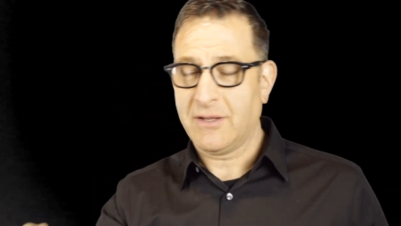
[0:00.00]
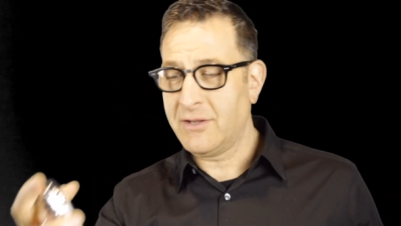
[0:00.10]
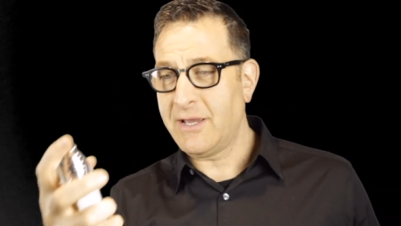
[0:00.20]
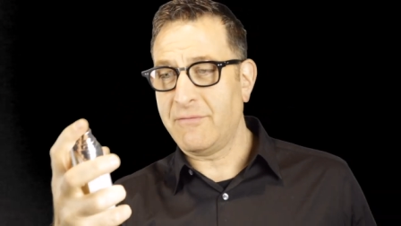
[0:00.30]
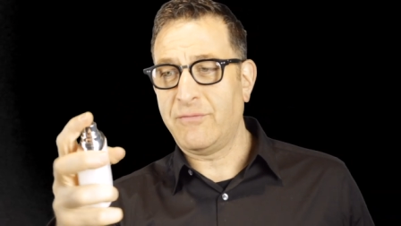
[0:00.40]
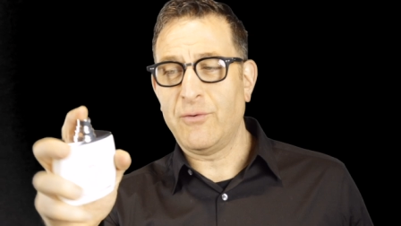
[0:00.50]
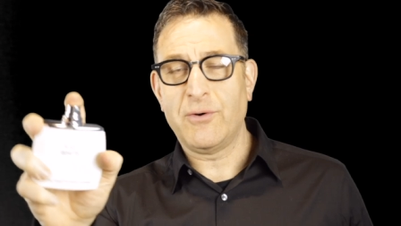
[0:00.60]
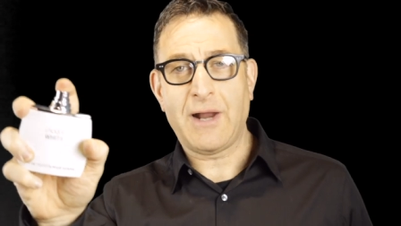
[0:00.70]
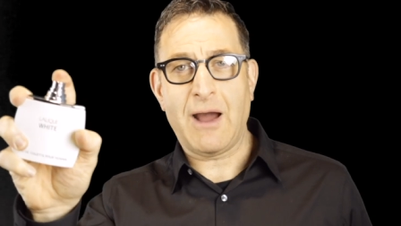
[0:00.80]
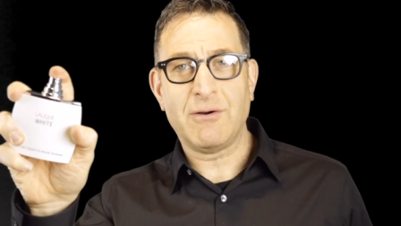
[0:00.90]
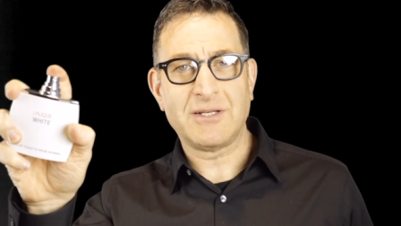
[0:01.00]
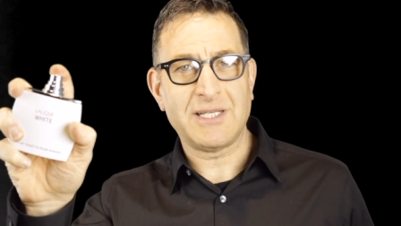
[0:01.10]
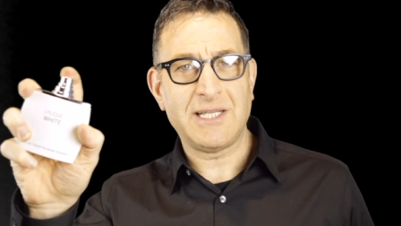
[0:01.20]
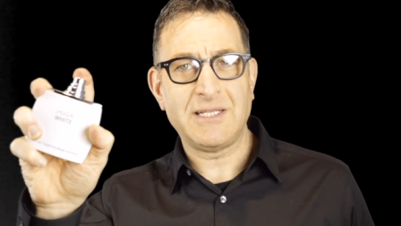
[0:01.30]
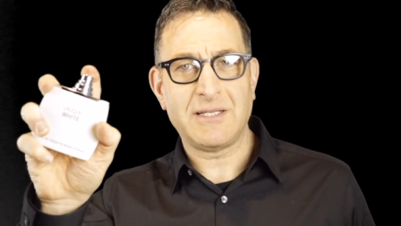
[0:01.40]
You get four hours
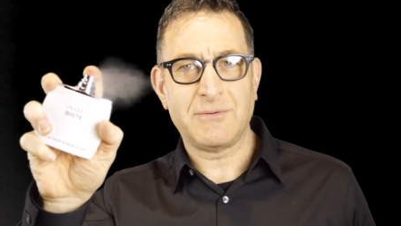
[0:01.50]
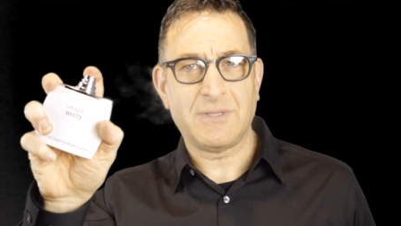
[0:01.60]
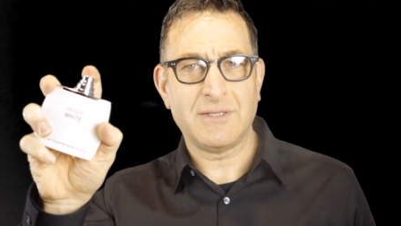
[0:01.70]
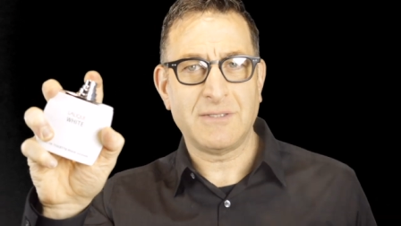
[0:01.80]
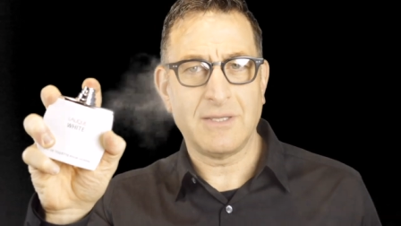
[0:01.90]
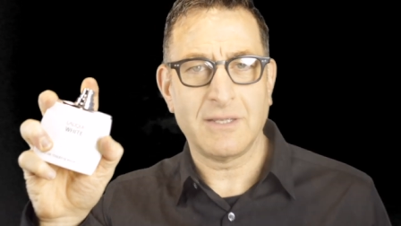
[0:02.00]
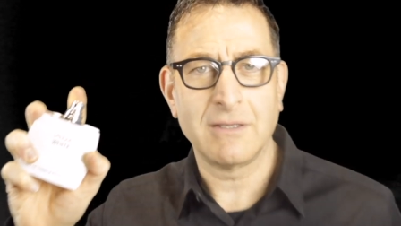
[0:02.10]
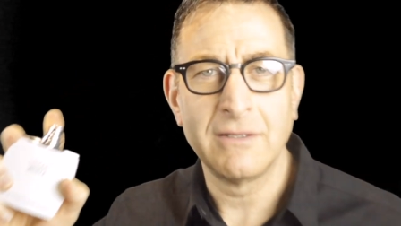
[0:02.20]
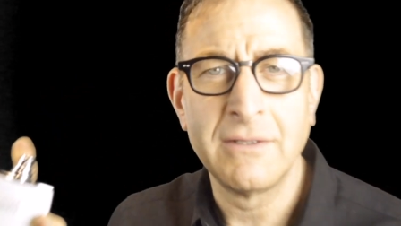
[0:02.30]
easy with this thing.